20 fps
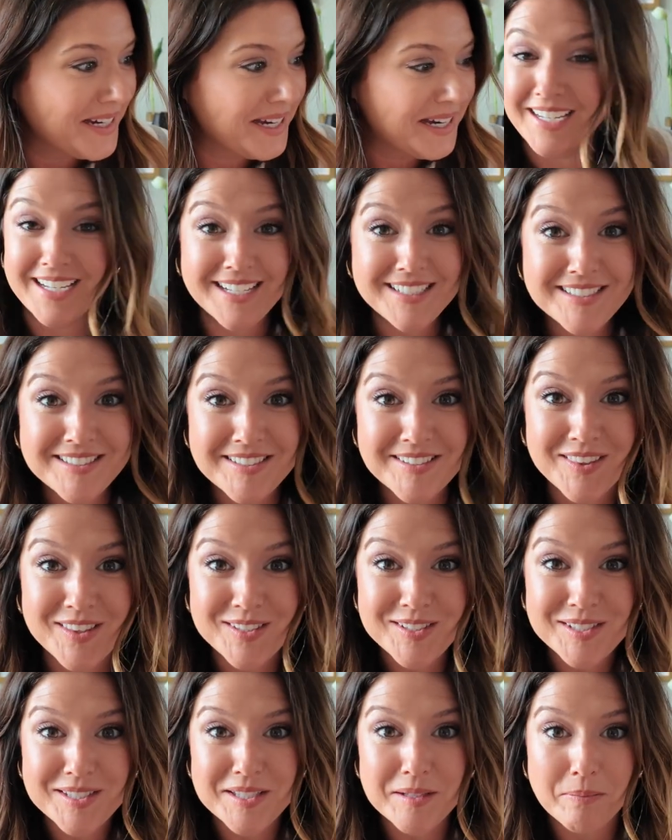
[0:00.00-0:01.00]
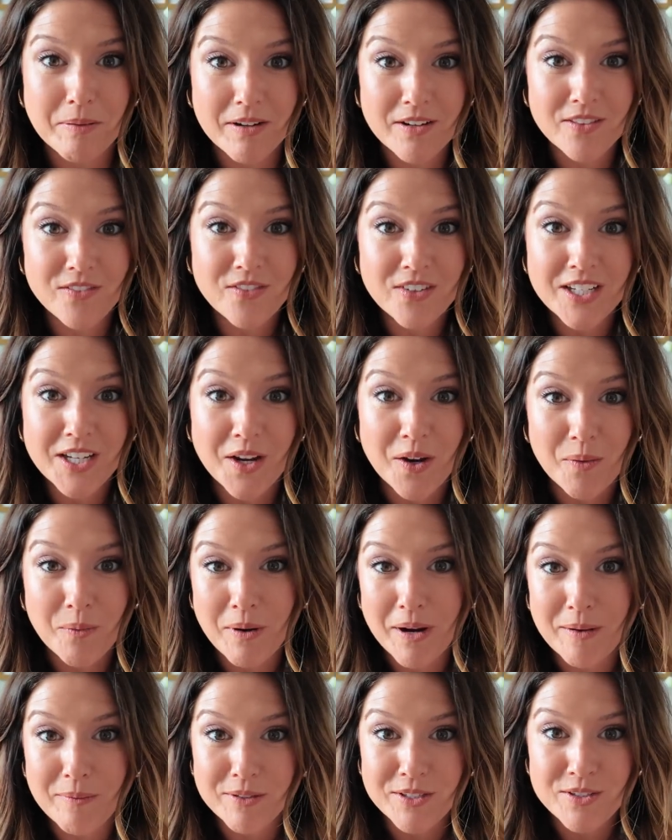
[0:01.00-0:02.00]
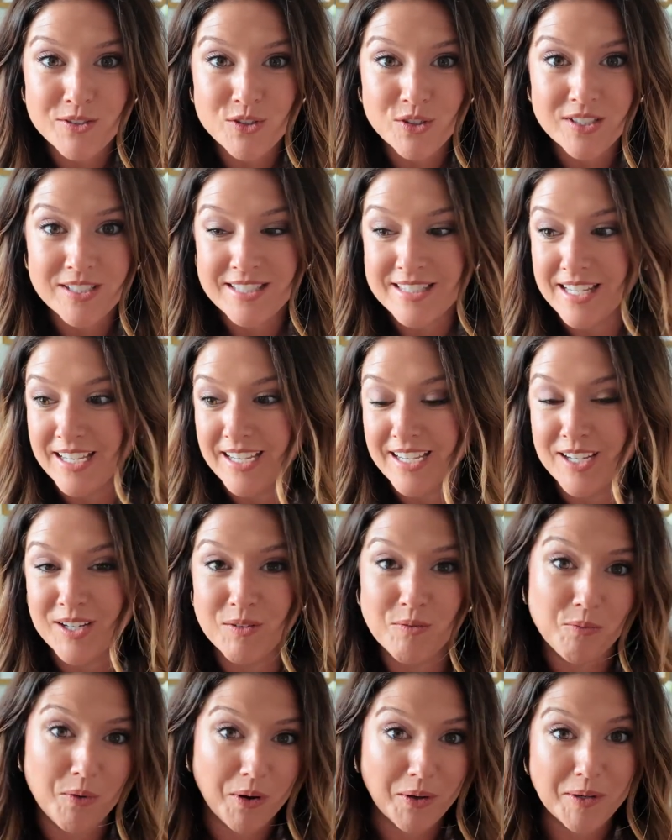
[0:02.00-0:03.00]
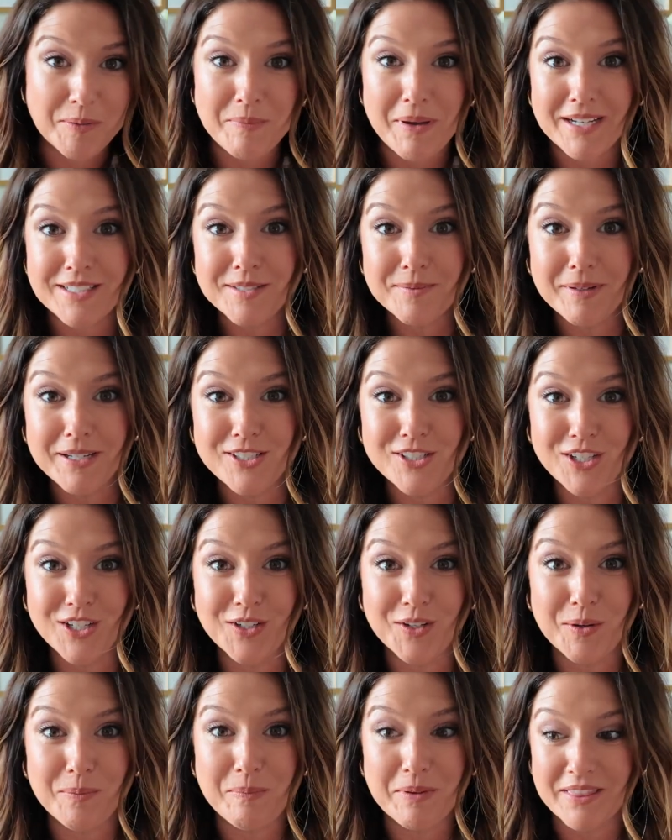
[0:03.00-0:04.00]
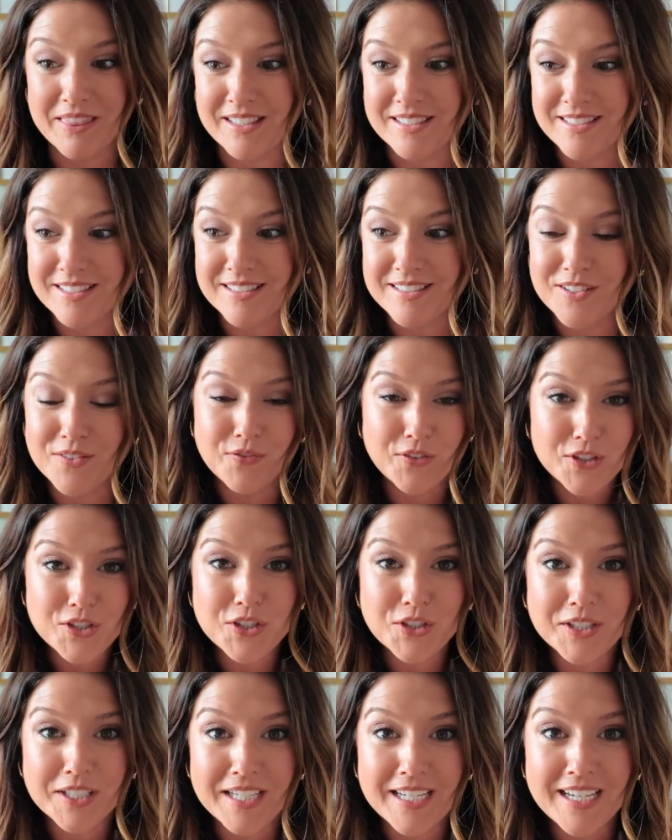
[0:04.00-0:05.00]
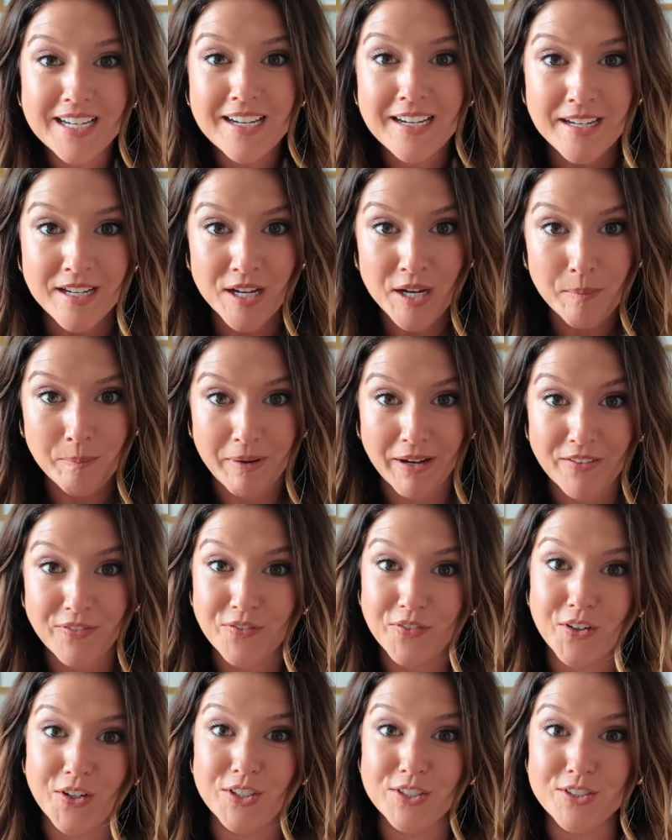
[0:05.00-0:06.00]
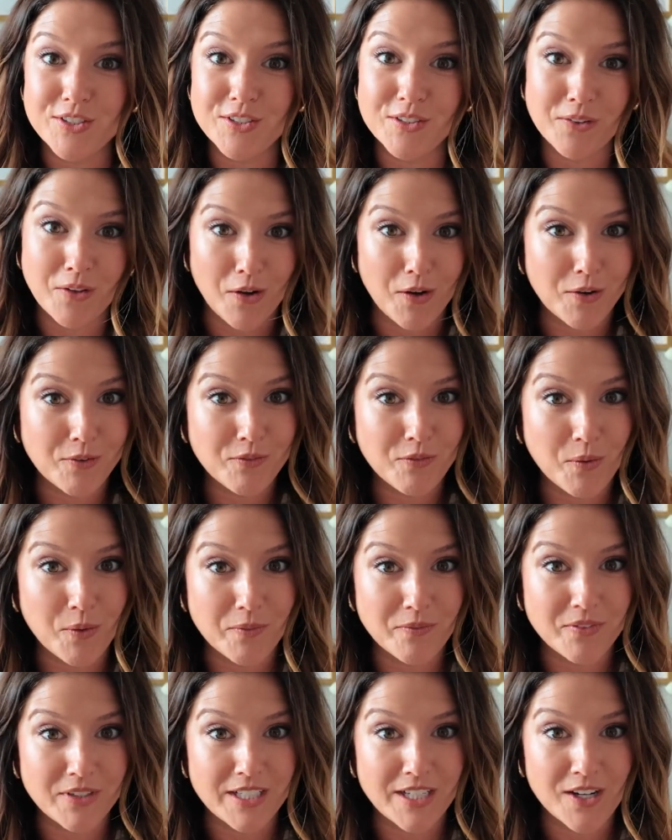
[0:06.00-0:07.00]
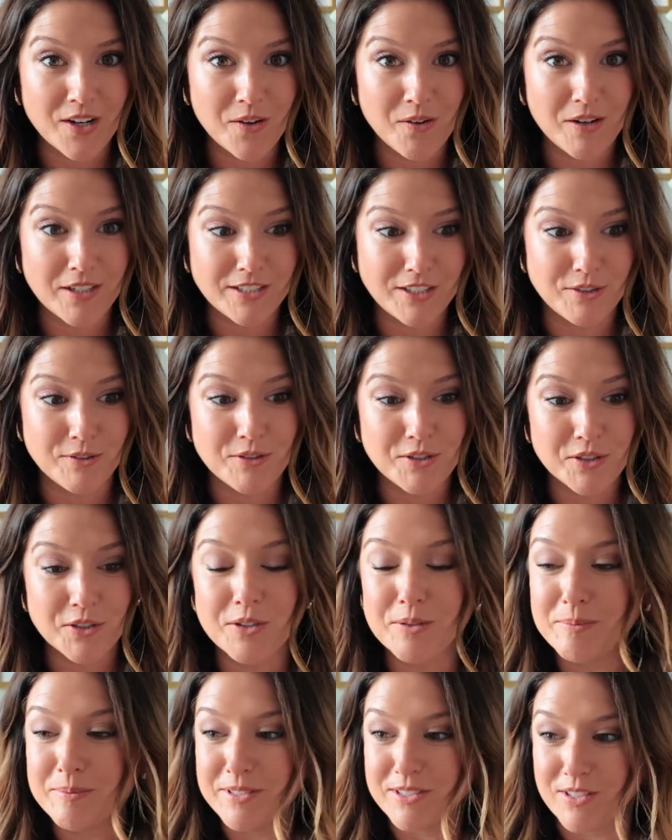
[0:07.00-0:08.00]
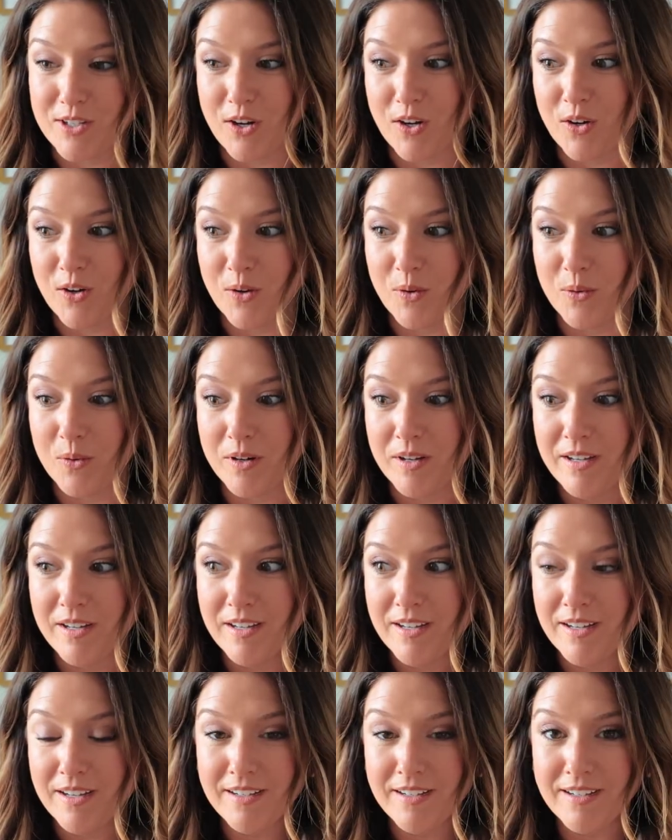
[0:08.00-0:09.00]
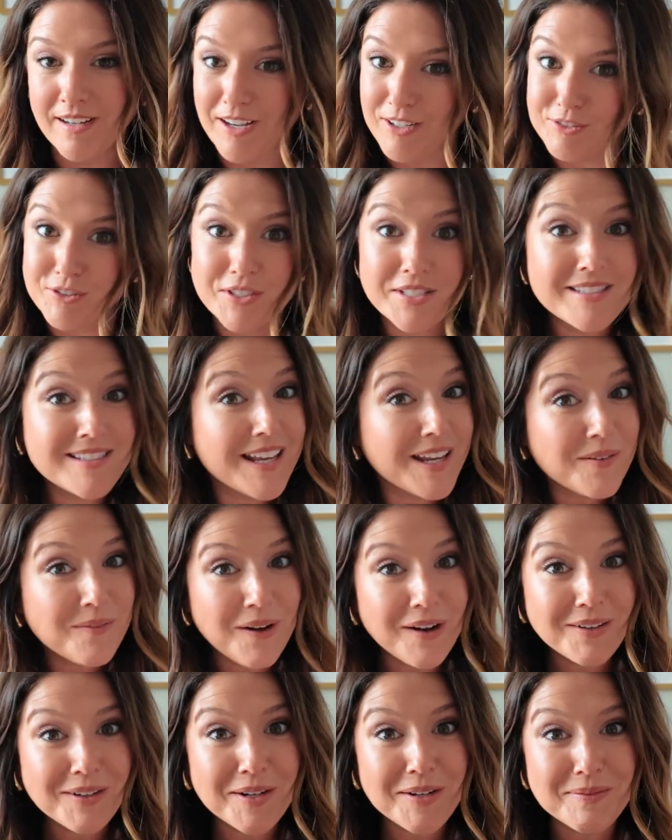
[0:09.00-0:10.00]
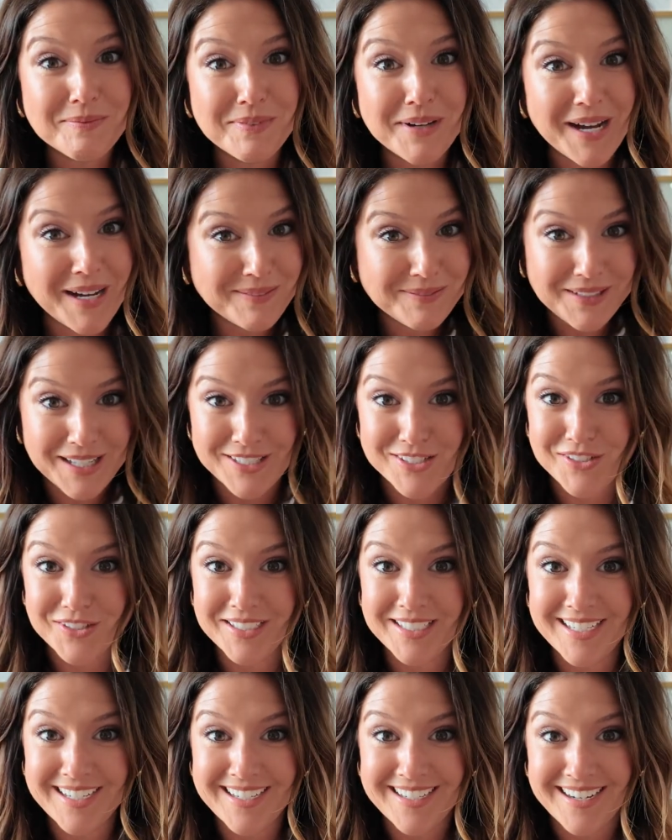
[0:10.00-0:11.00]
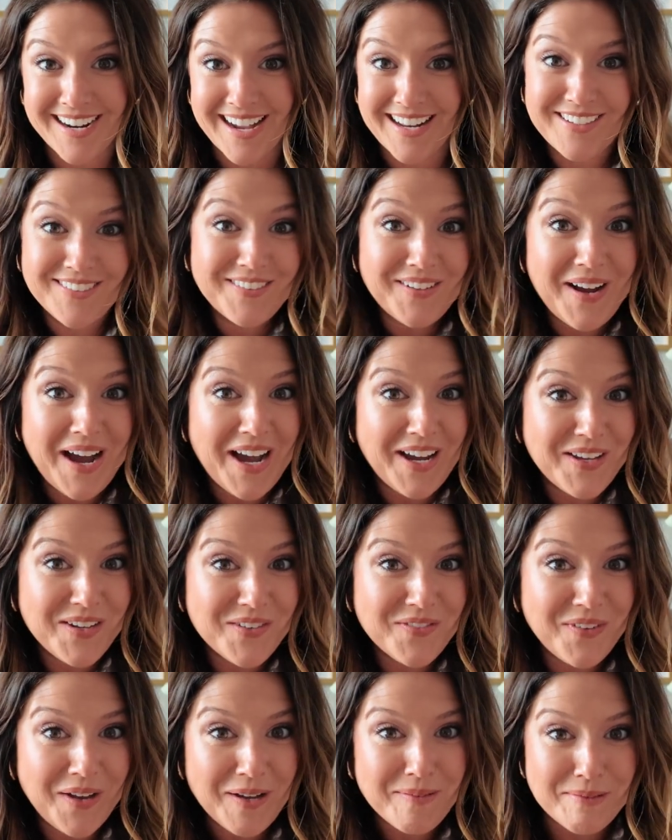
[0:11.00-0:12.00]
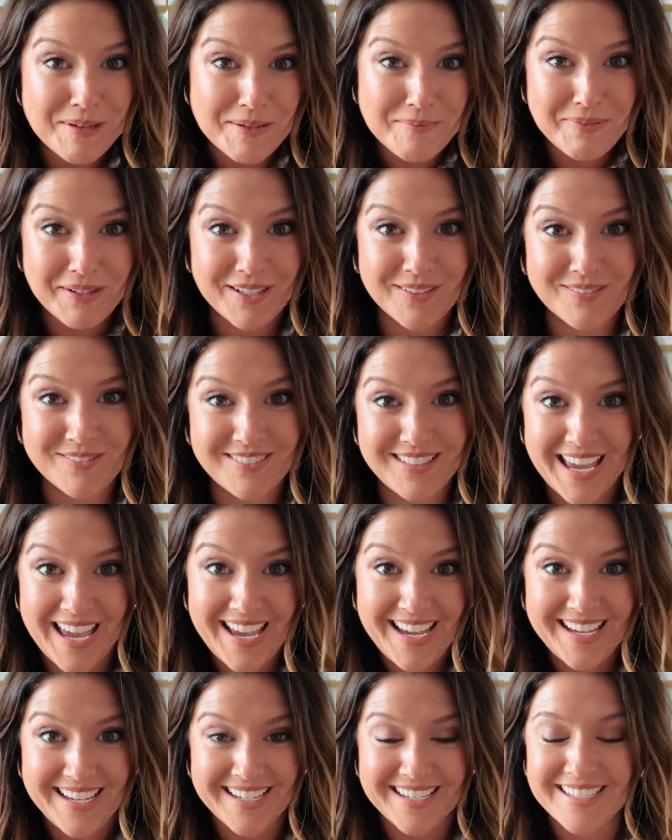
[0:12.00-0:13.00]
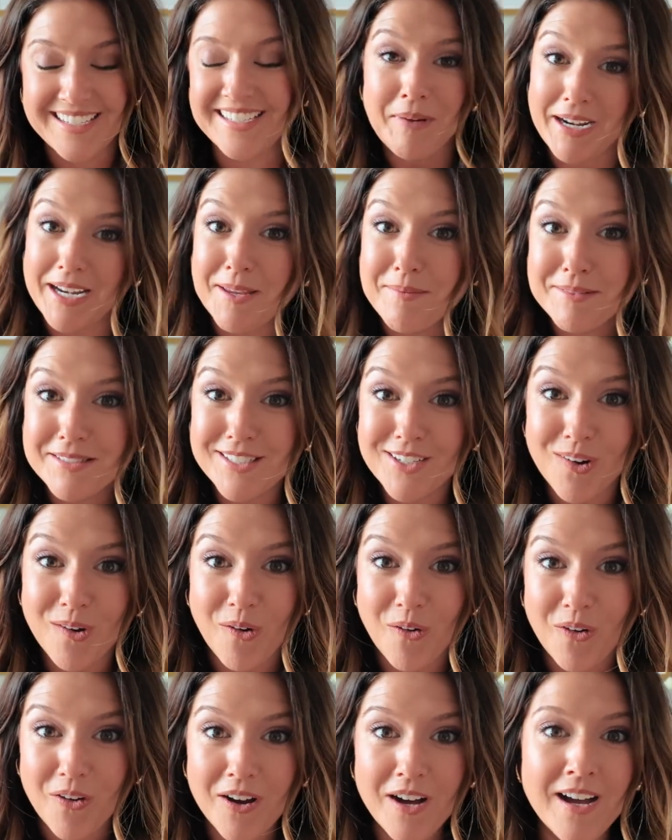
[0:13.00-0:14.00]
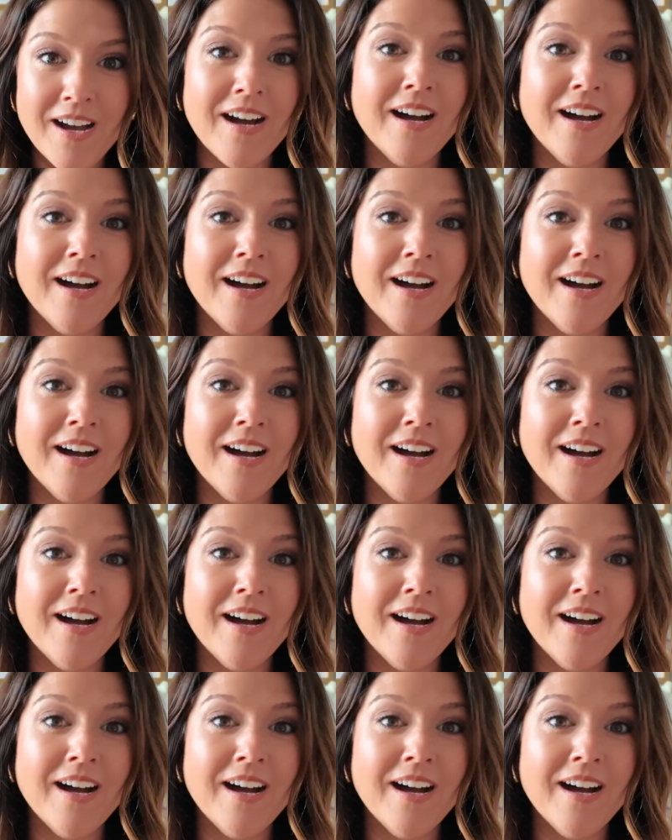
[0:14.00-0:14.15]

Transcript: I guess this is the part of the video where I would usually say, welcome back to my channel, but this is officially my first long form video on YouTube, so I'll just say welcome. I'm glad you're here. I don't know how you found me, but yay. My name is Nicole.